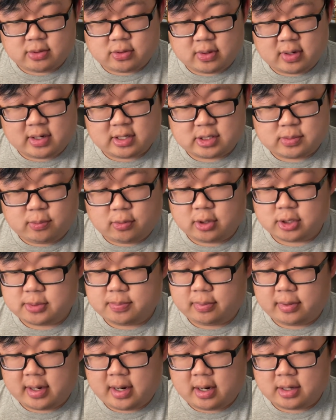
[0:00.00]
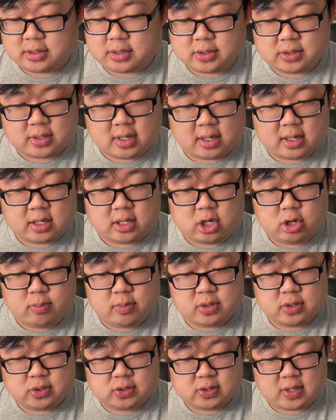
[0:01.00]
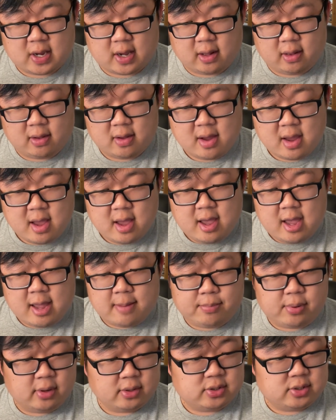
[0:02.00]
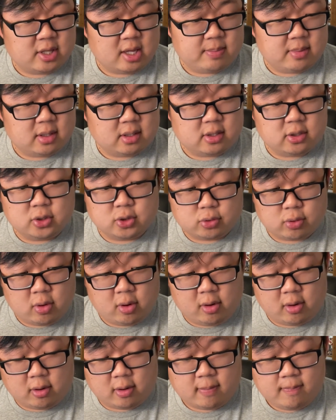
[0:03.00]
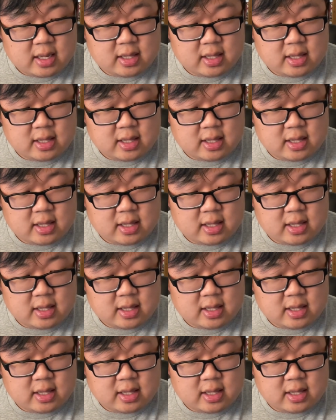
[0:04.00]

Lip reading: transports players inside a human cell and puts them in control.